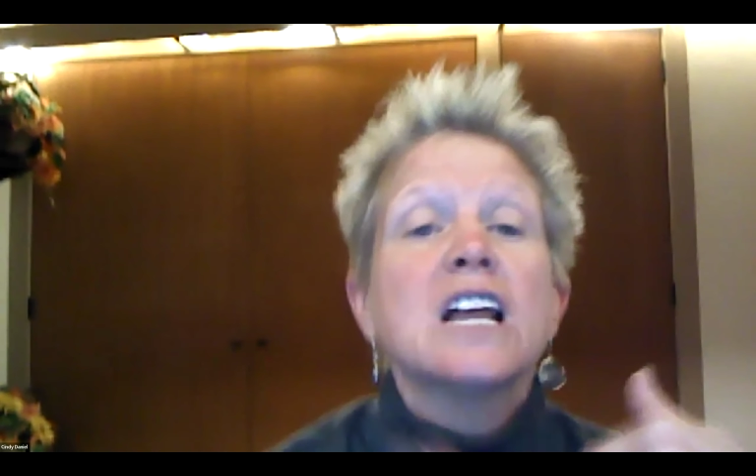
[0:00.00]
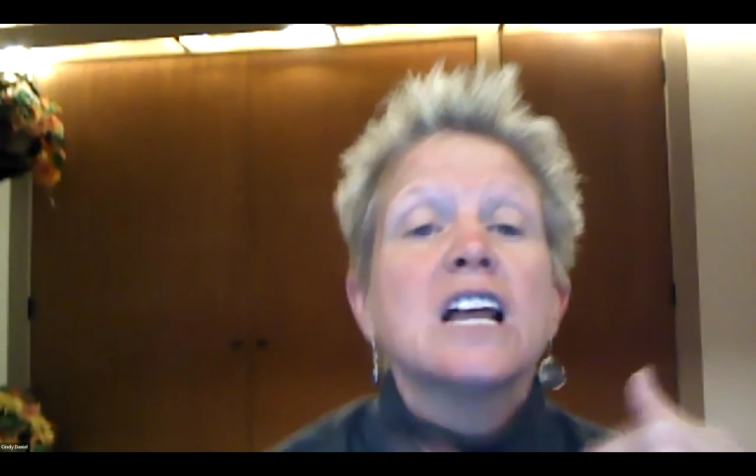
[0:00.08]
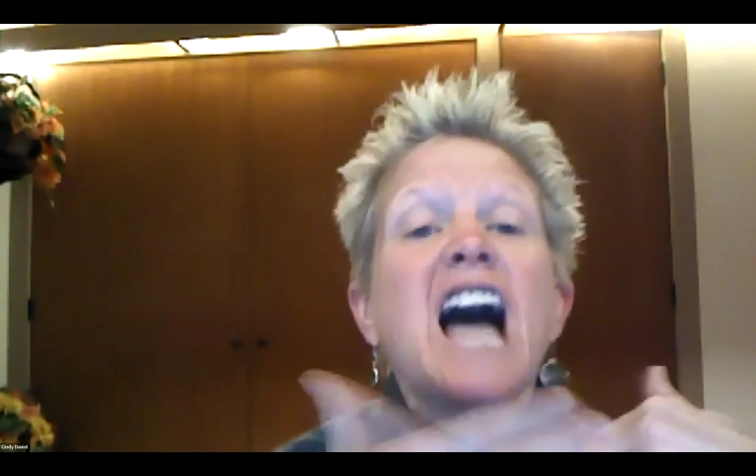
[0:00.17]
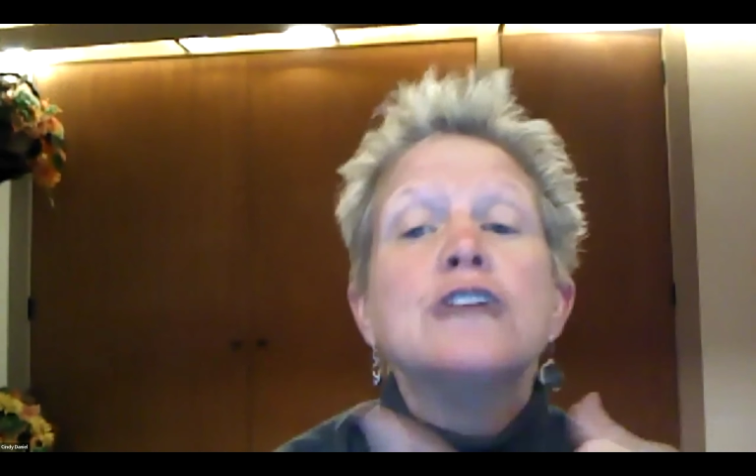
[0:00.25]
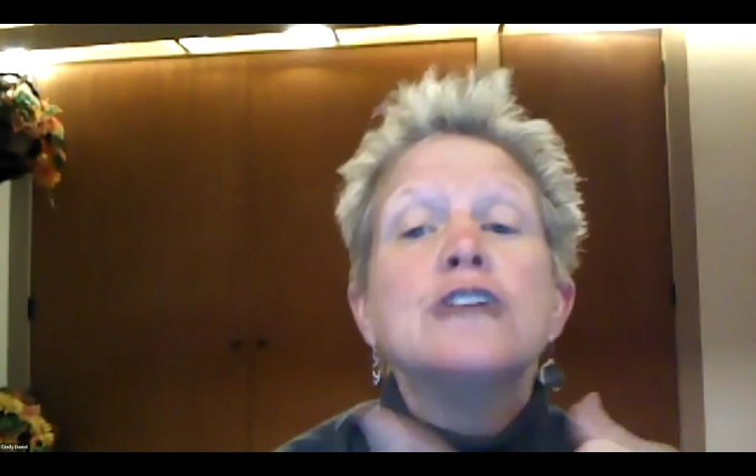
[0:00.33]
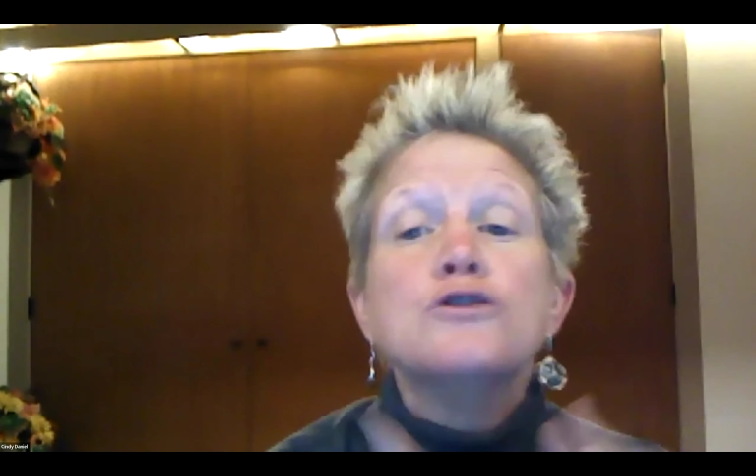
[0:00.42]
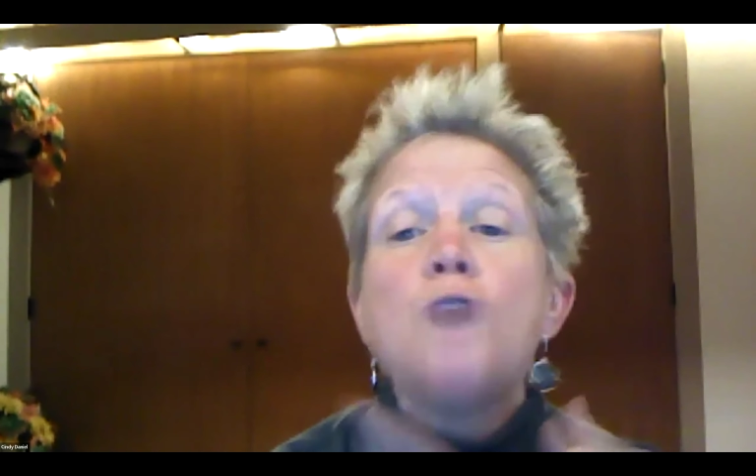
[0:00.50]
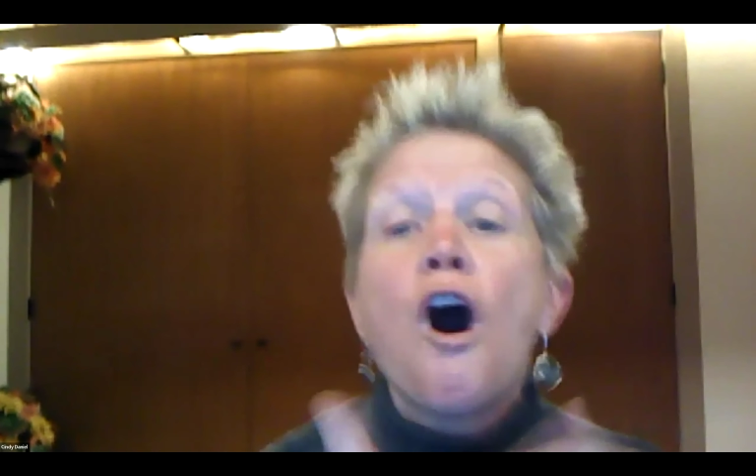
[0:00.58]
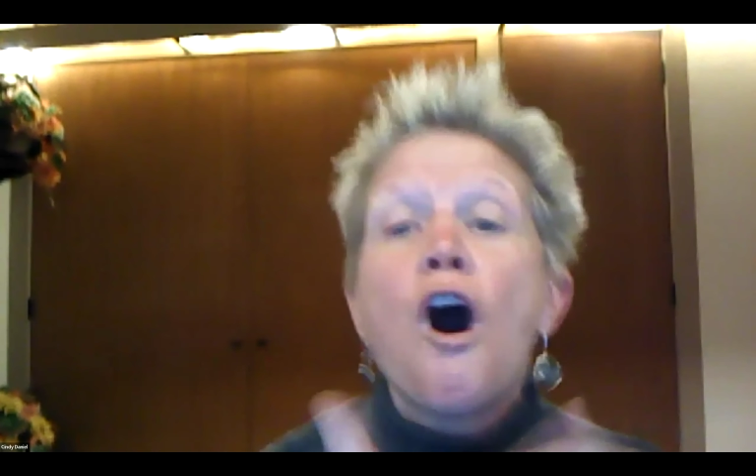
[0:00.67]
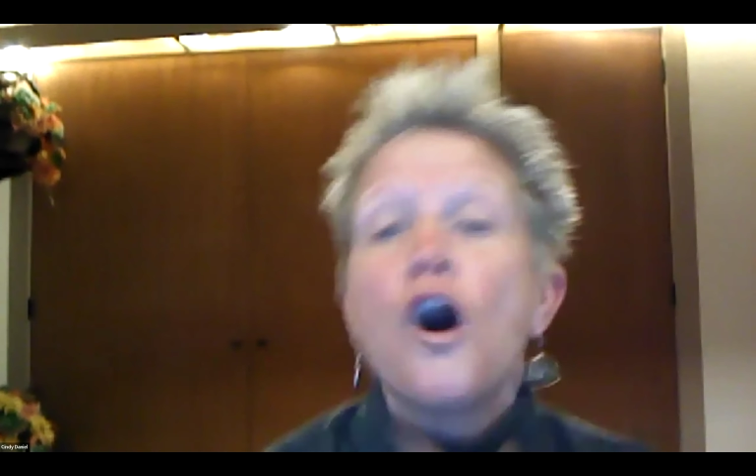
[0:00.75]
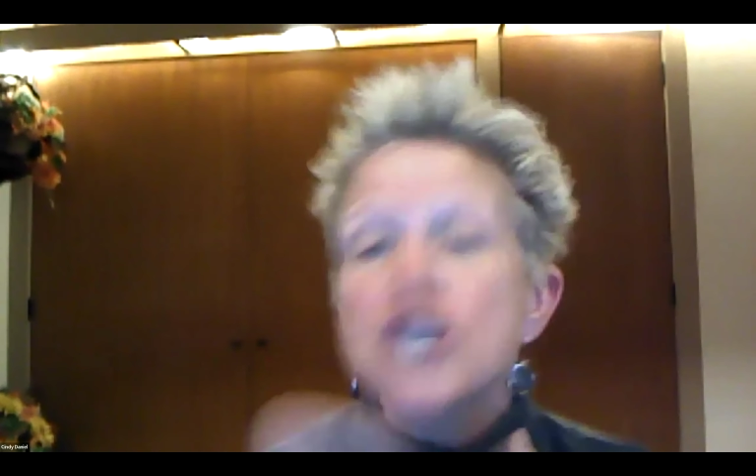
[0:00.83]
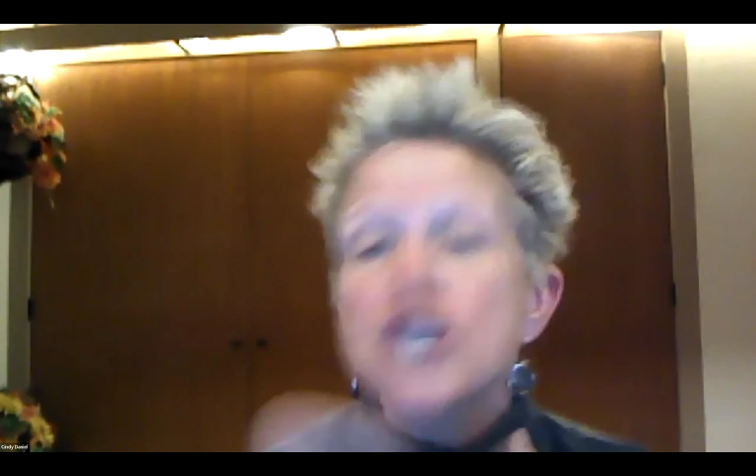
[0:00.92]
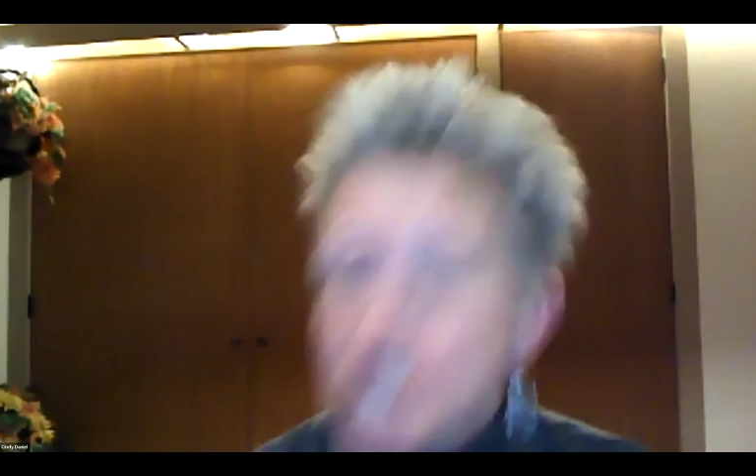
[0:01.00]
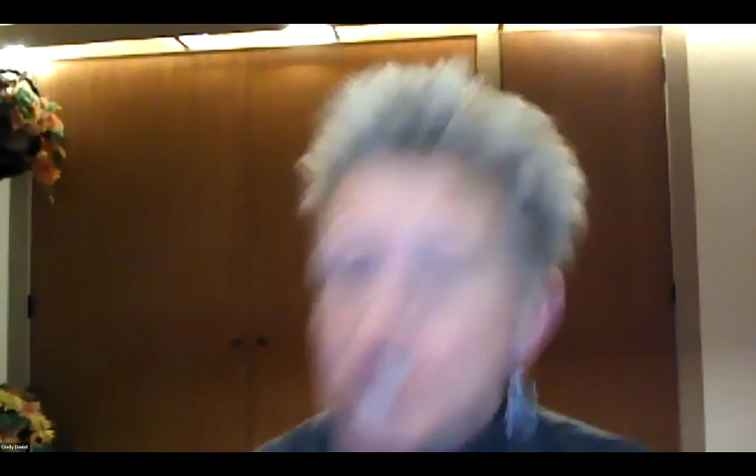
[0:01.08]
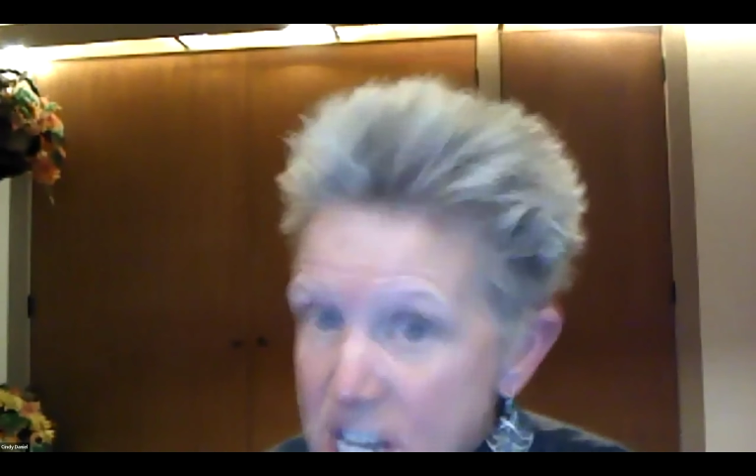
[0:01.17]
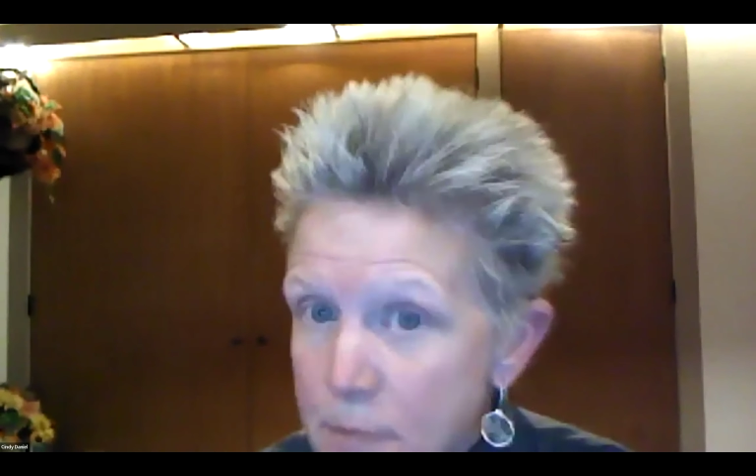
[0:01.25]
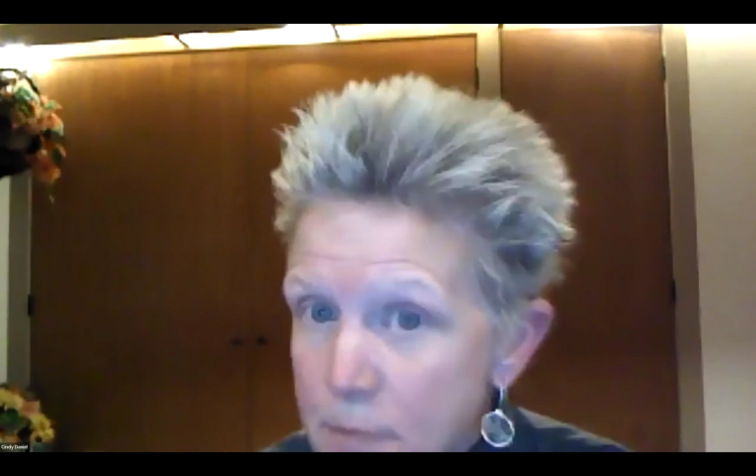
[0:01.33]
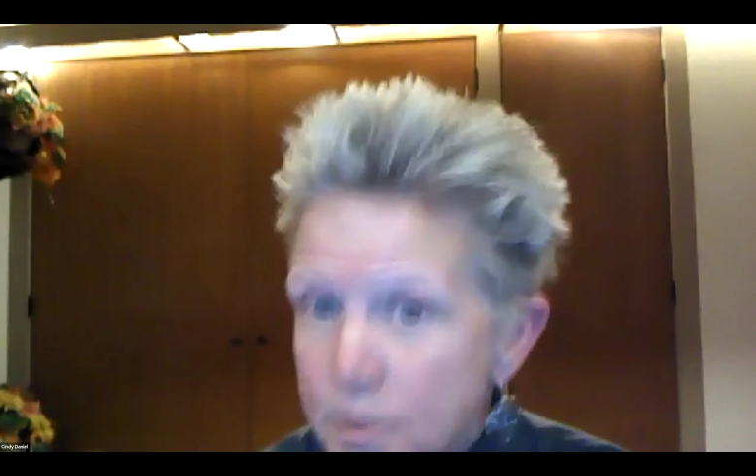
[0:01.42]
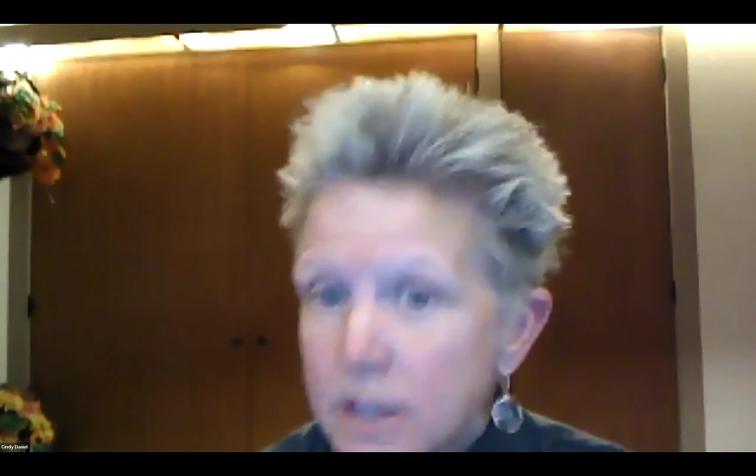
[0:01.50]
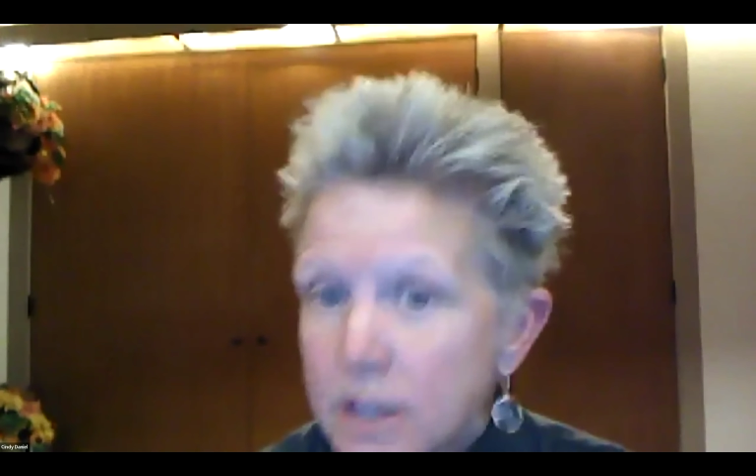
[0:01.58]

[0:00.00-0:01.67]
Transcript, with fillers: uh, undo hardship